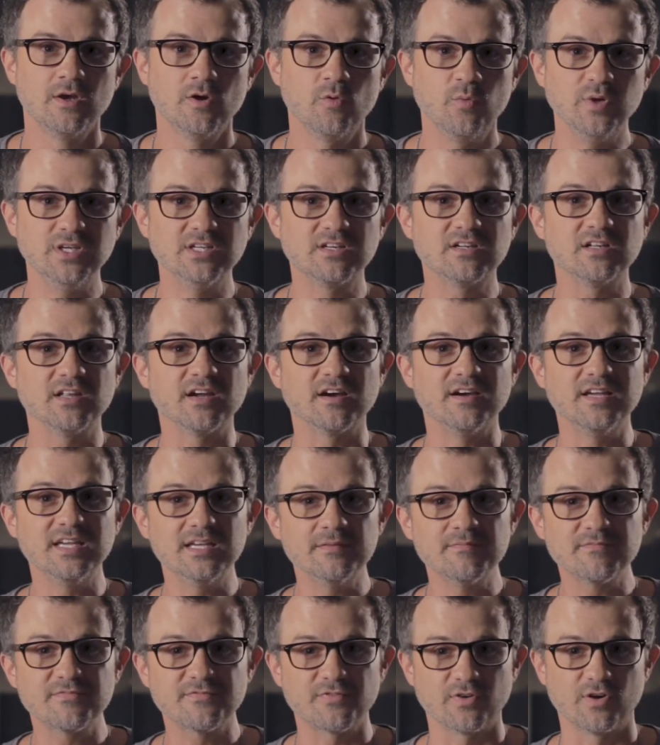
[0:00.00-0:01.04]
We declare
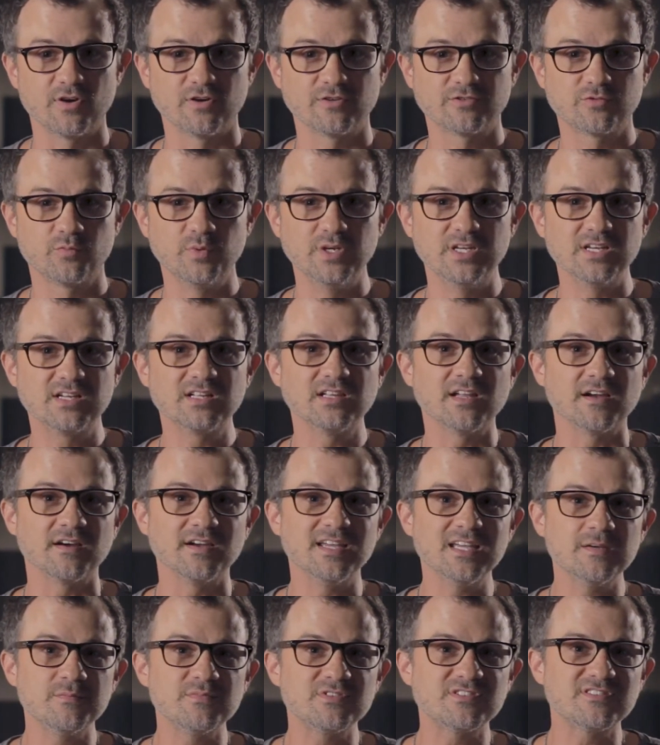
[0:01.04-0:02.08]
him first. We declare
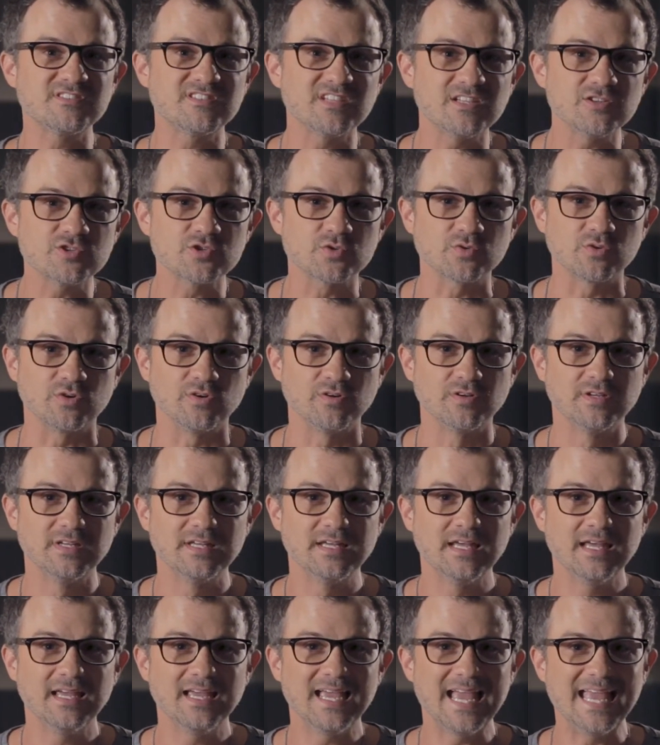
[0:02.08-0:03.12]
him central,
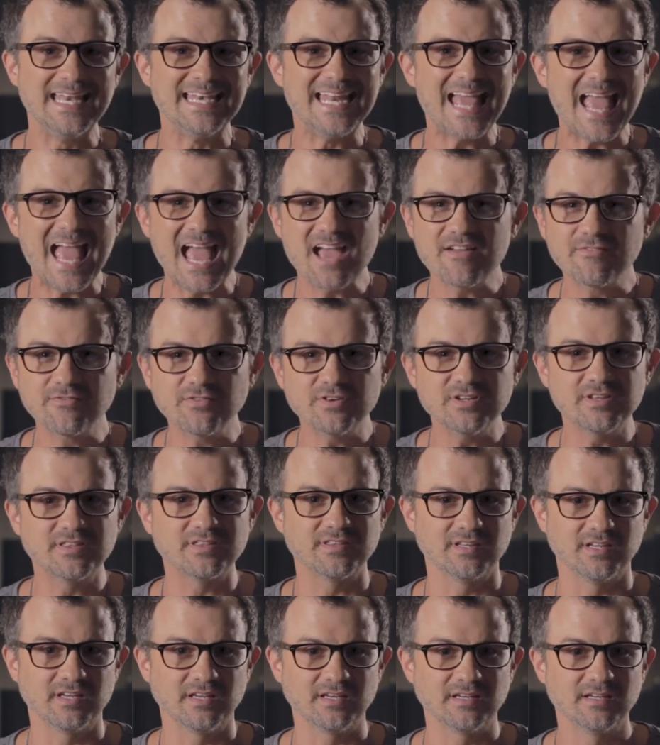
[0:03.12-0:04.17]
and
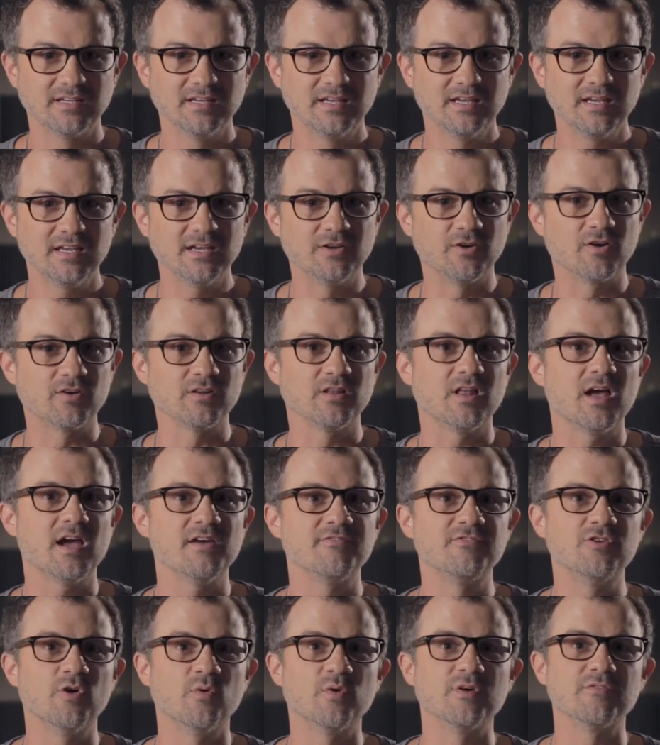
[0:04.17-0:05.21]
everything in our
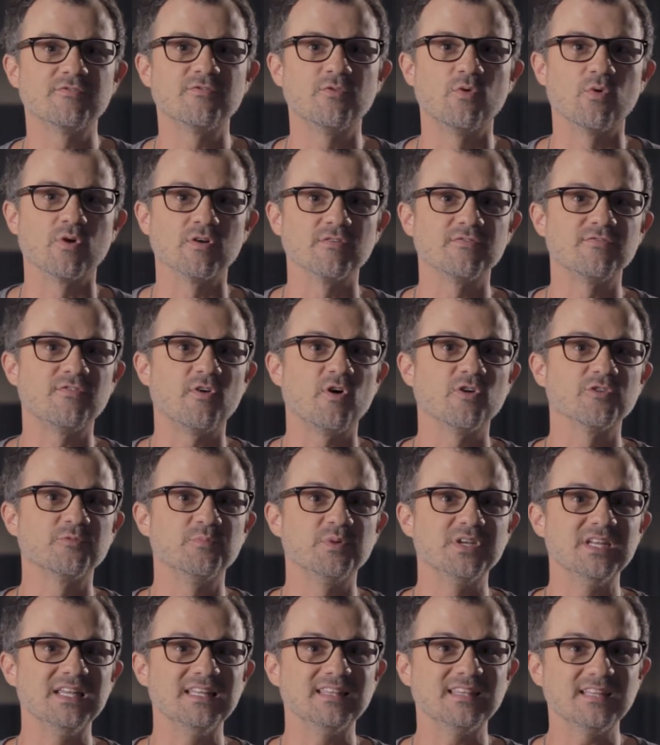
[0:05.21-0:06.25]
life going forward falls
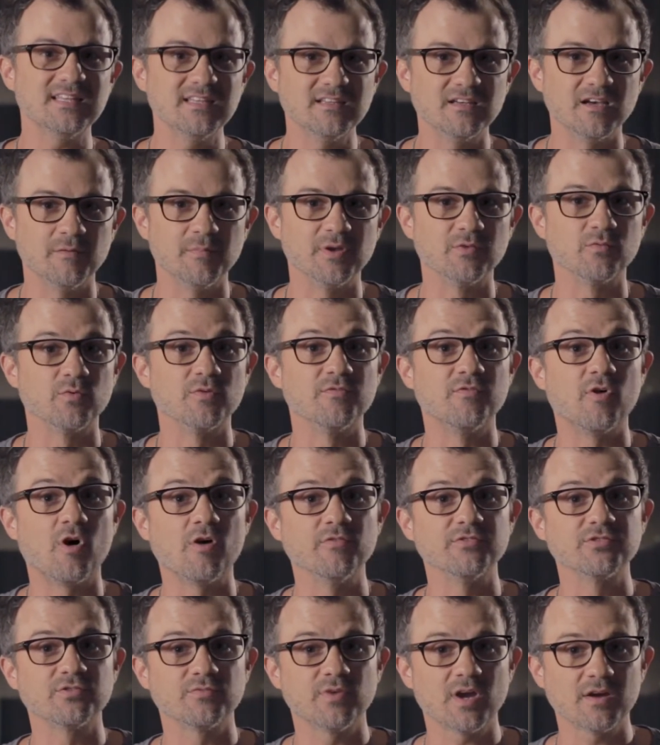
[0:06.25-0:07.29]
beneath him and
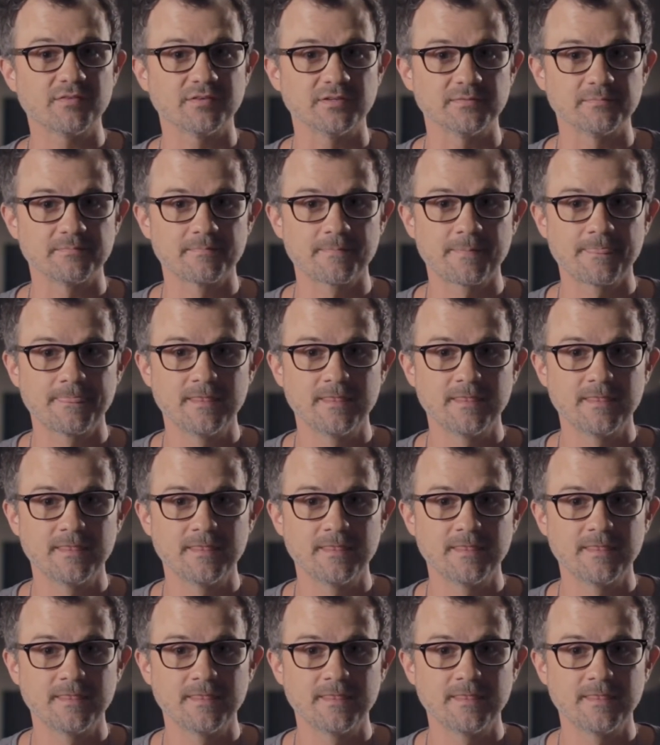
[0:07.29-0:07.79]
revolves around him.